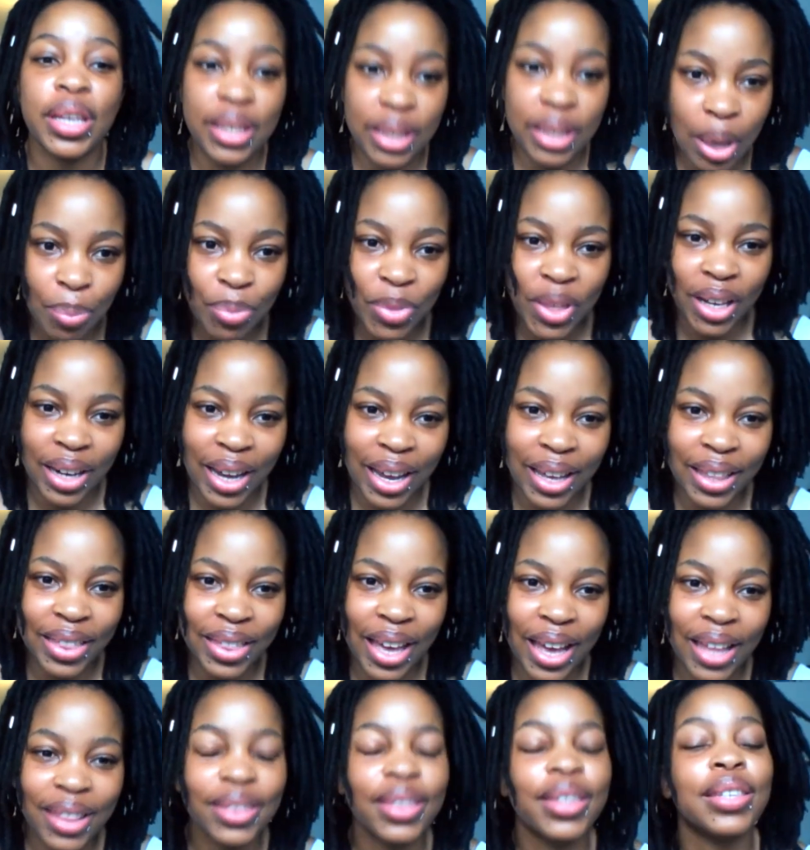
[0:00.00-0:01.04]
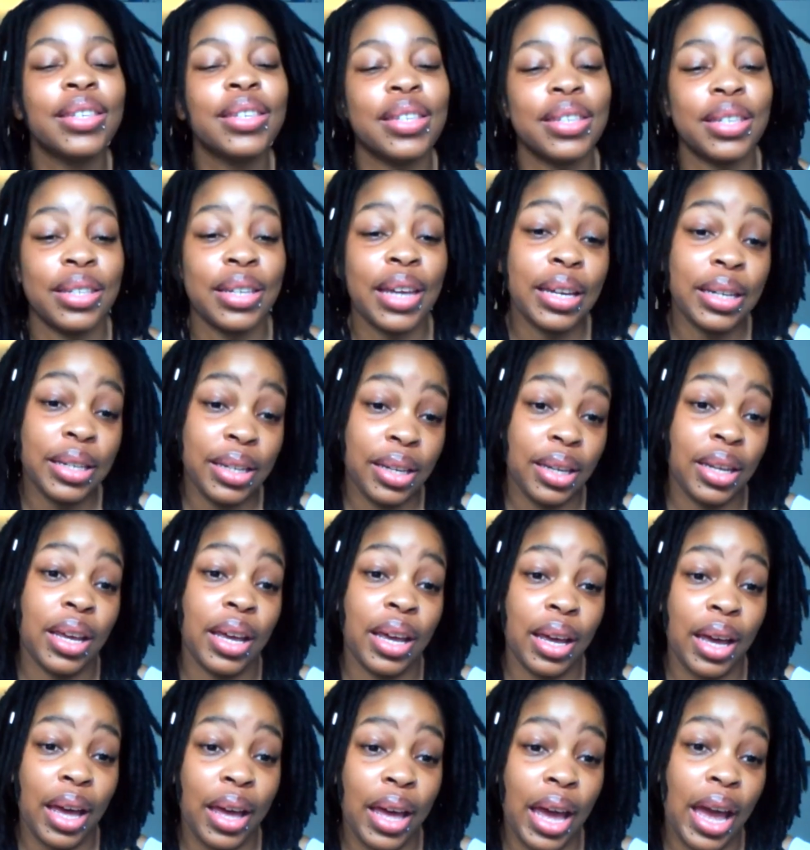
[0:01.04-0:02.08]
something like that, this is an
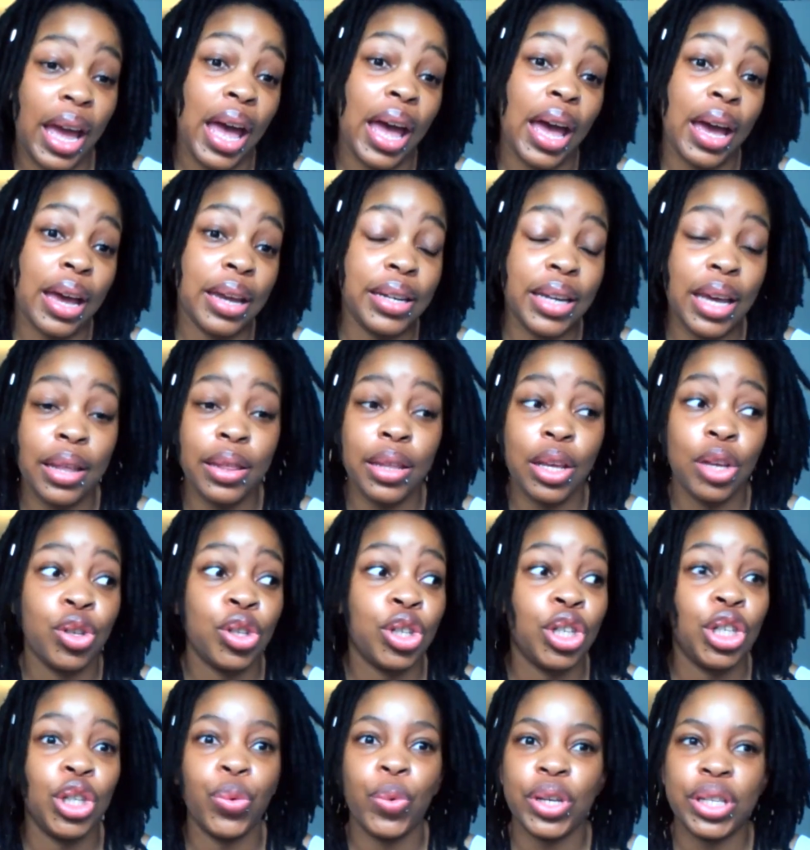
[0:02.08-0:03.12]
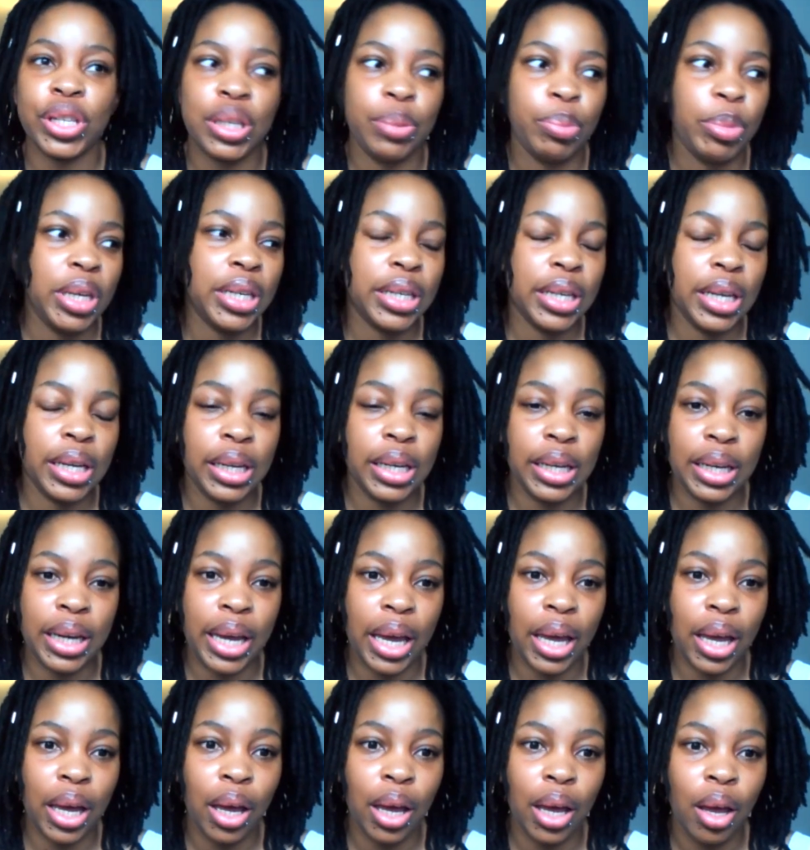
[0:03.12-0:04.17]
idea I had. And then she was immediately
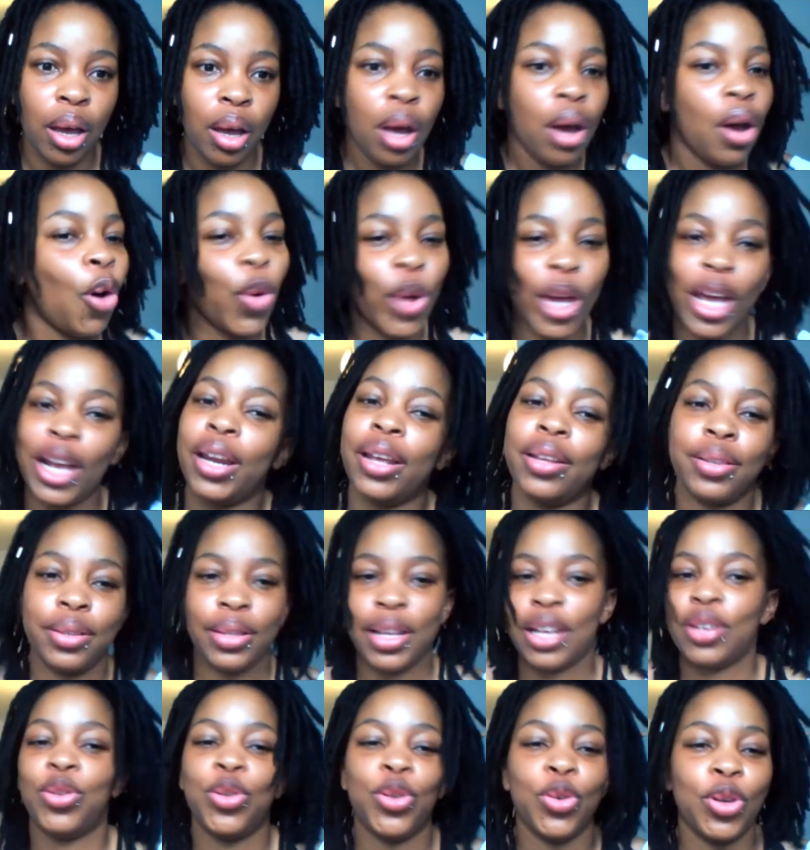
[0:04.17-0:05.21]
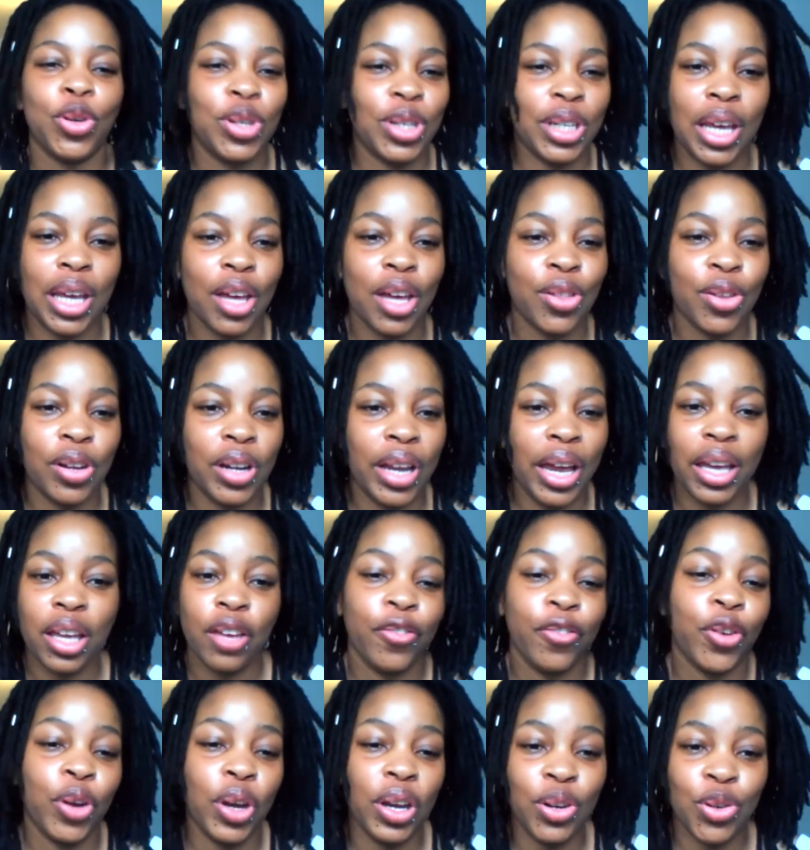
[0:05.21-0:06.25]
like, okay, let's let's do it together. Like if
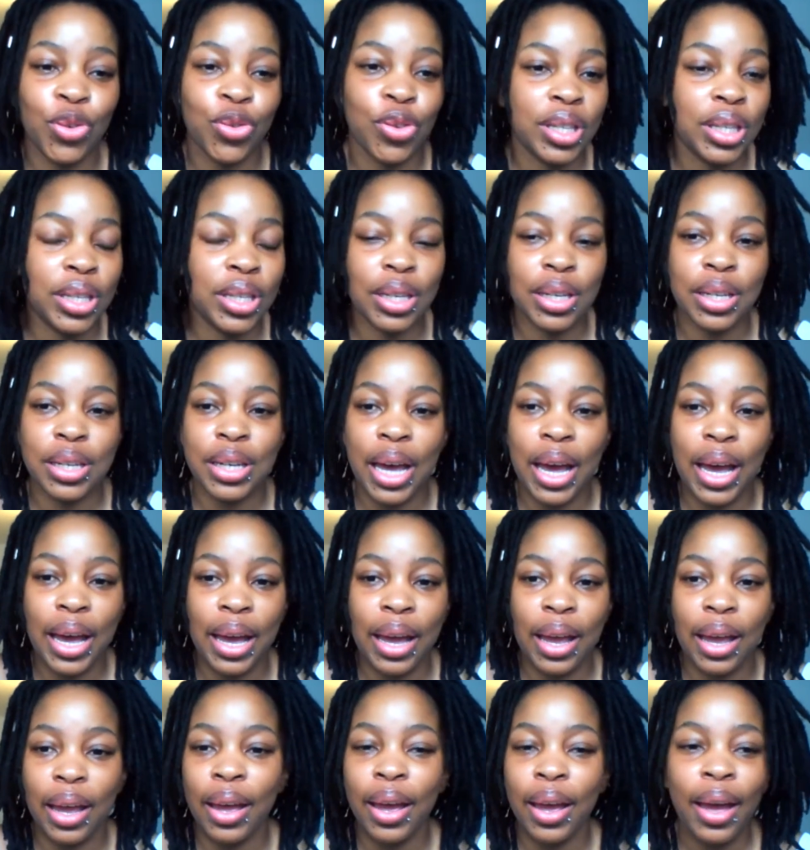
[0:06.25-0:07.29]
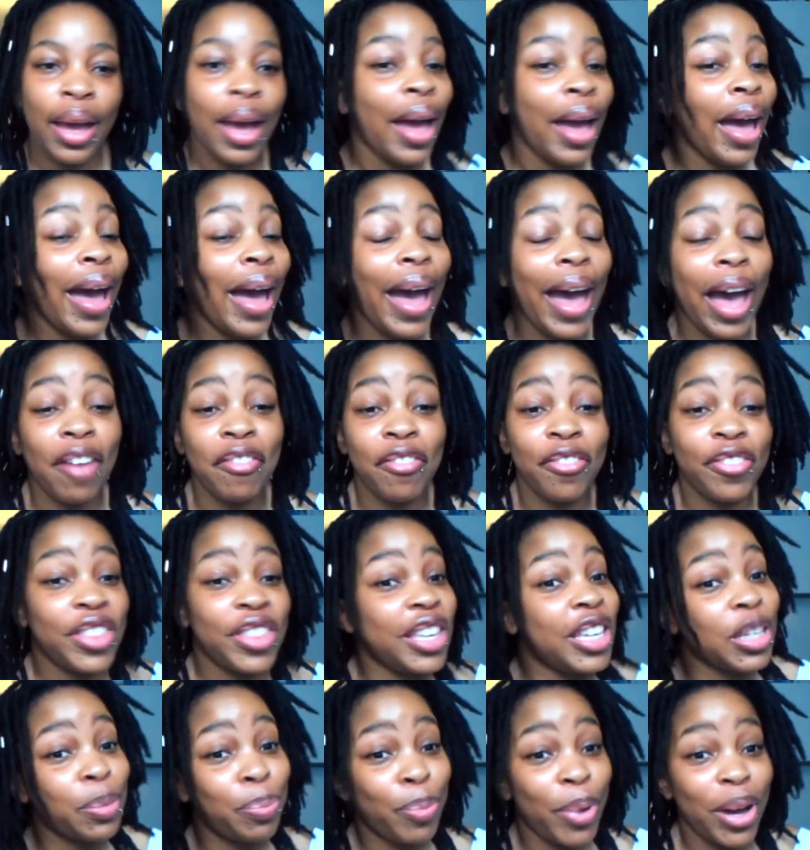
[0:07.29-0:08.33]
you're interested, I have
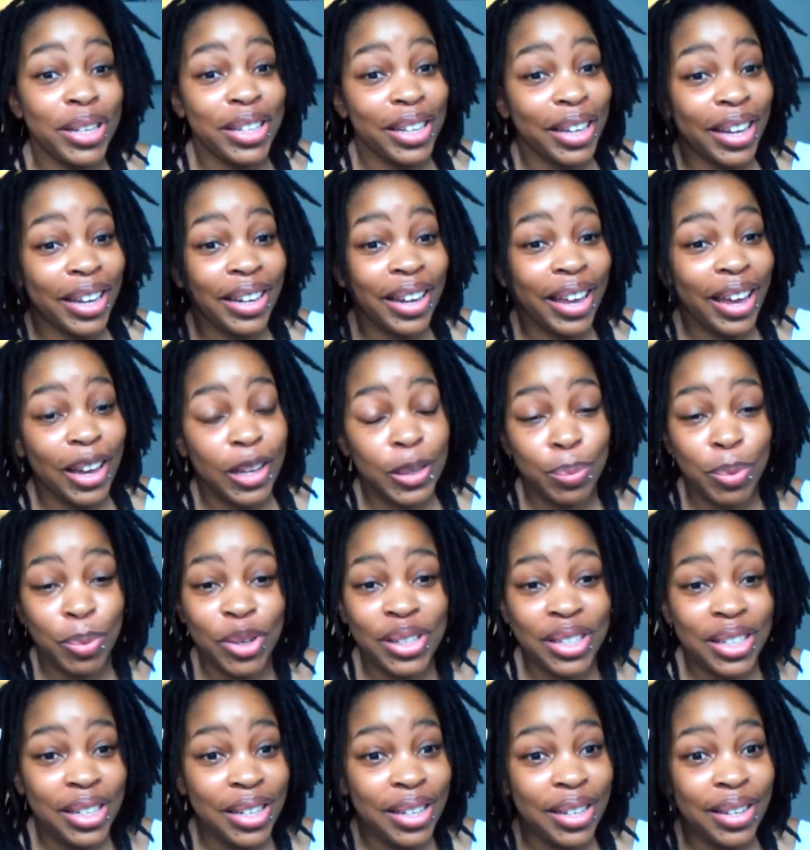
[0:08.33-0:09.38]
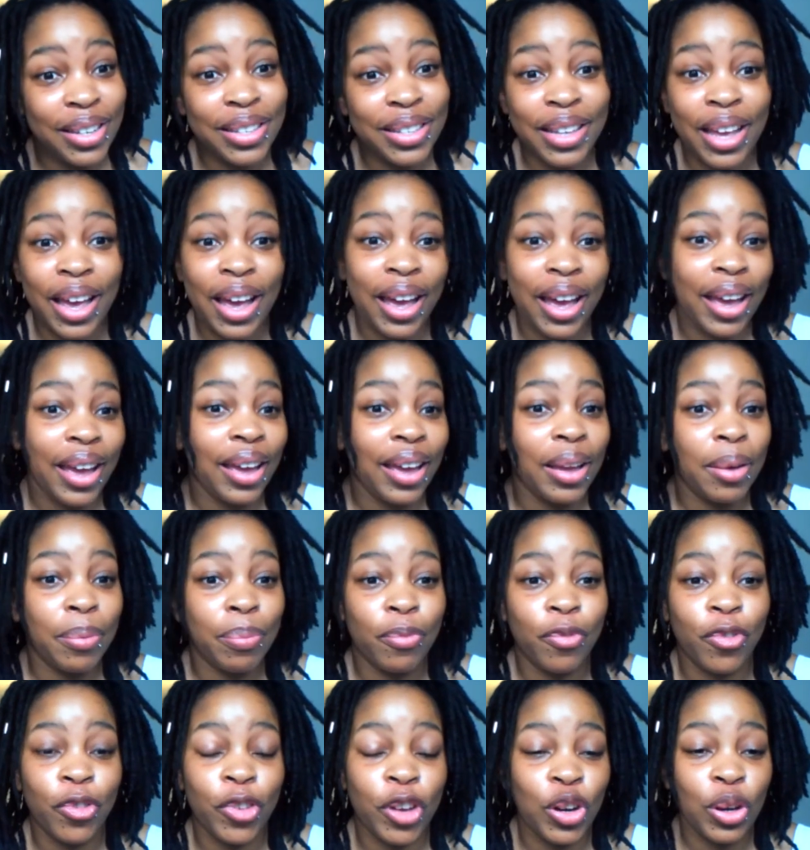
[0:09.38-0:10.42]
these particular expertise.
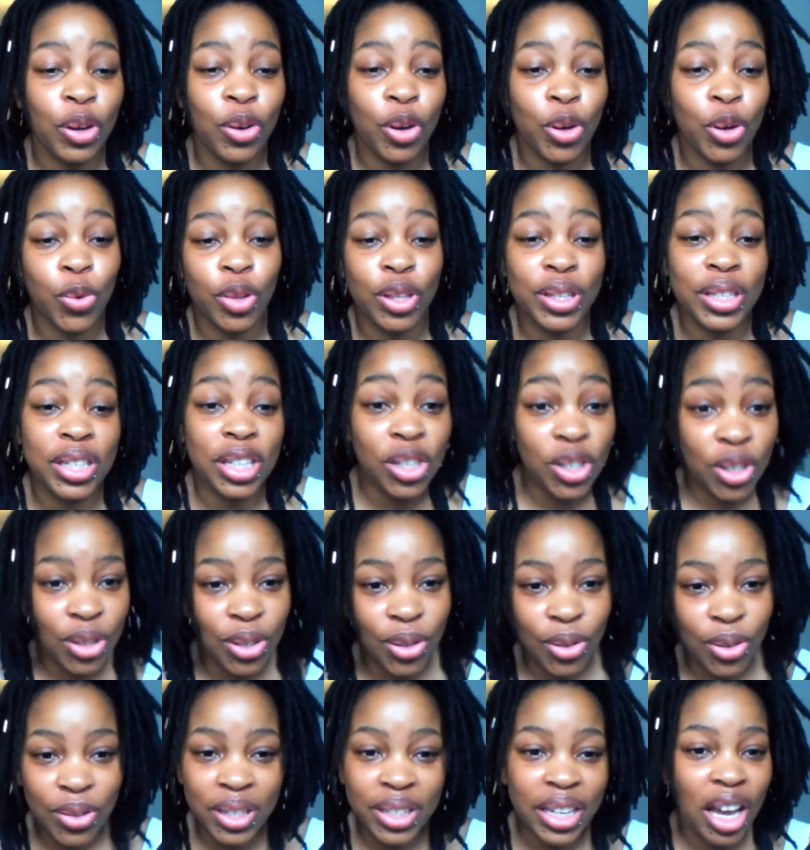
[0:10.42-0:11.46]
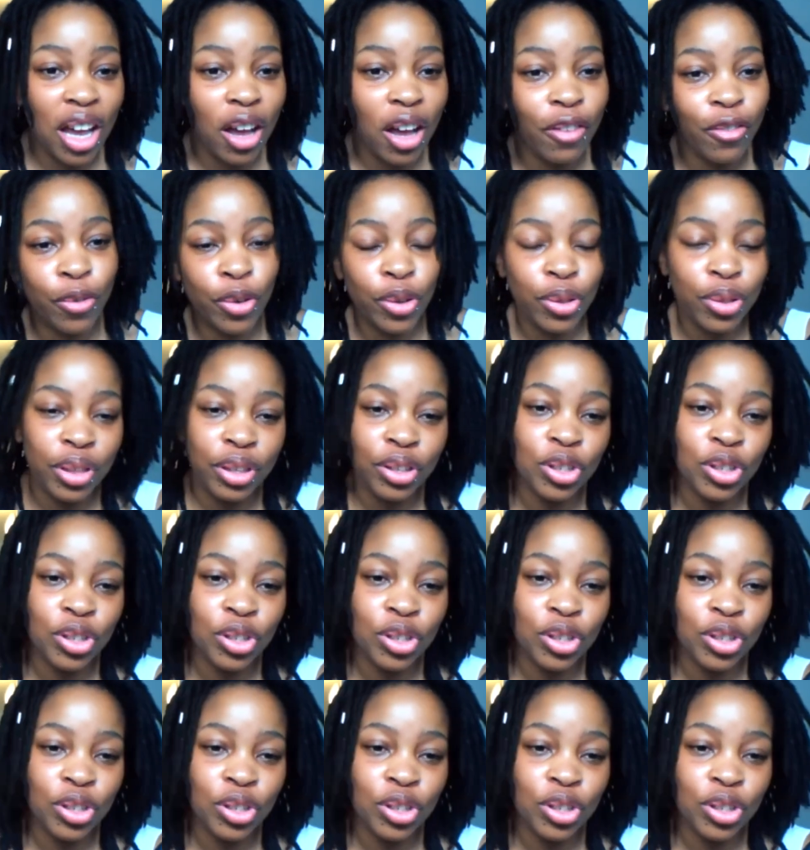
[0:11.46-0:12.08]
I'm very good with digital stuff, with